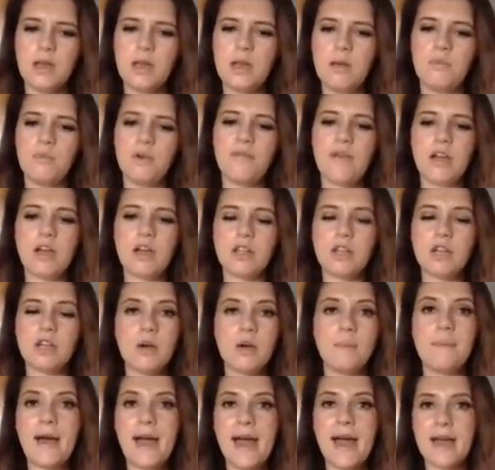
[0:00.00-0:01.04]
but they're going to
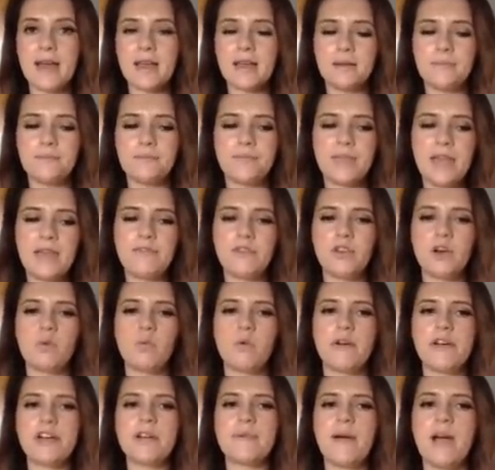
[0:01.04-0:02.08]
come back. If you're
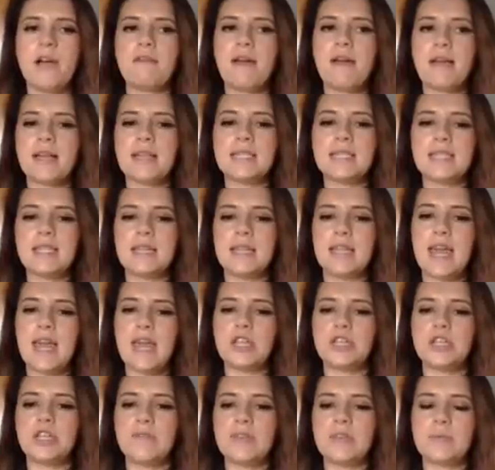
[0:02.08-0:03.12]
worried about a
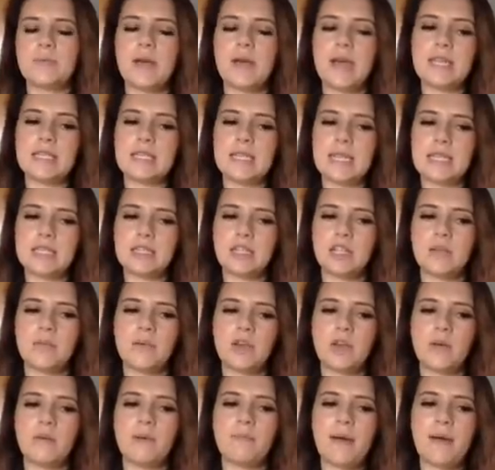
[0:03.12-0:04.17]
reconciliation, this person is going to be
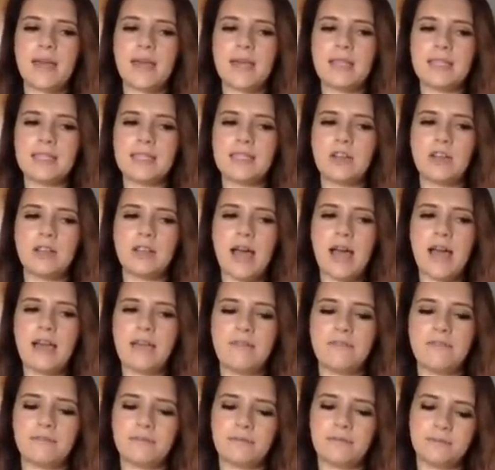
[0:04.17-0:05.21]
coming back into your
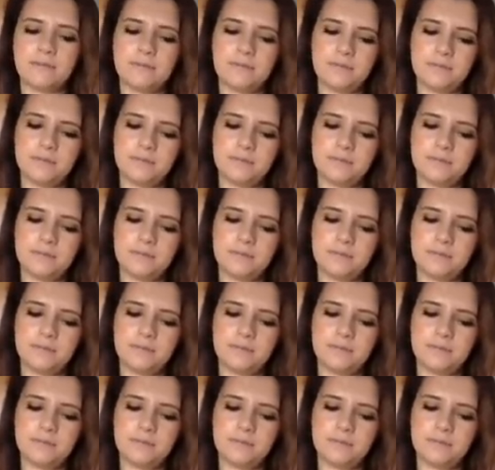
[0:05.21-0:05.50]
life.